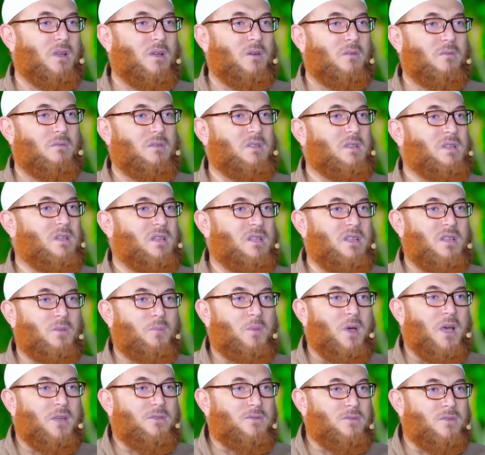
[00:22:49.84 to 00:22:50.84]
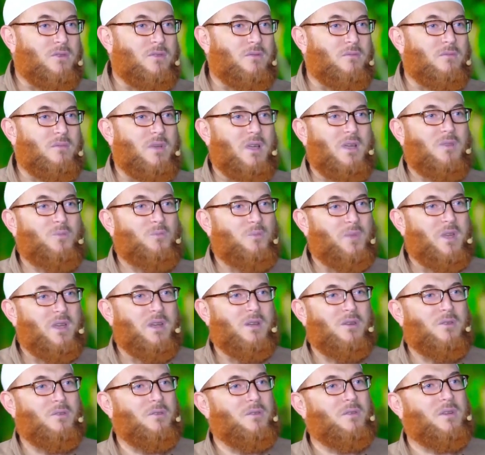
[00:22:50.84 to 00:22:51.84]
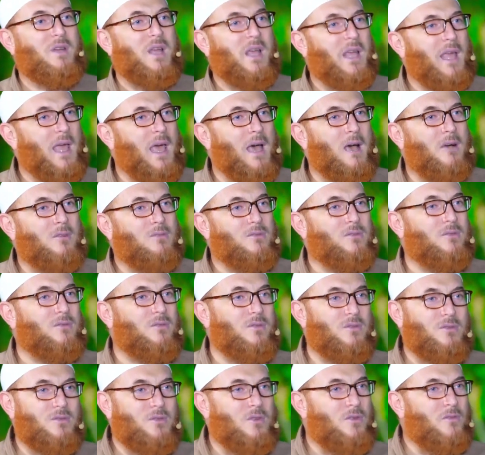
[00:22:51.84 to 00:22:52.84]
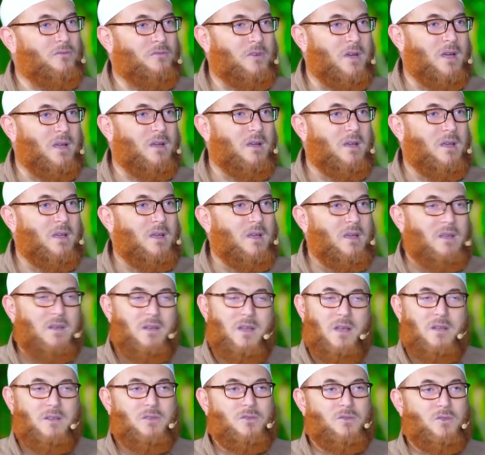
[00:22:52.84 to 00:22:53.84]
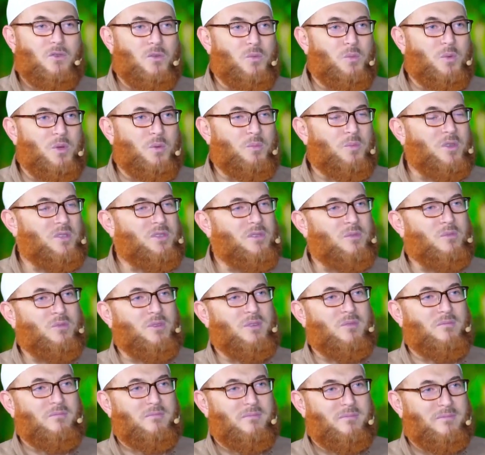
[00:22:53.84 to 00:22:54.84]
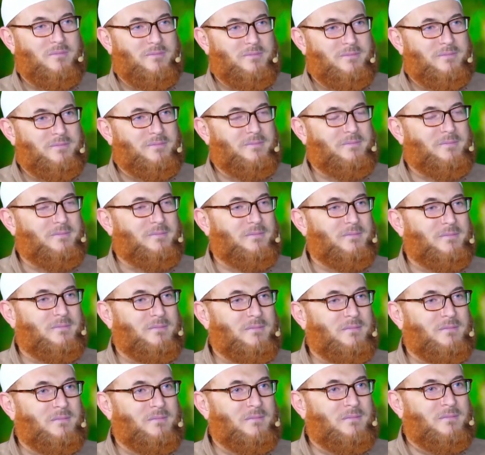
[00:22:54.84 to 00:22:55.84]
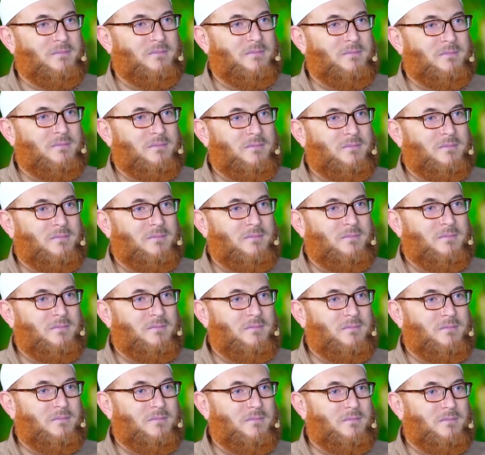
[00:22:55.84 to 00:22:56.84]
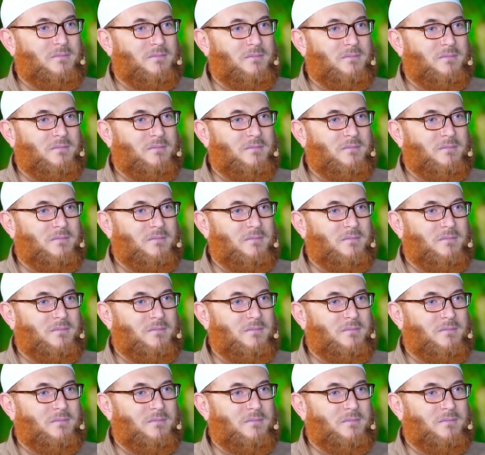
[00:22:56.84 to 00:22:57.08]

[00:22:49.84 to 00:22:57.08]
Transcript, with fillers: mm. whether in the bathroom, in bed, on the couch, on the sofa, that is all permissible. Yeah. And also,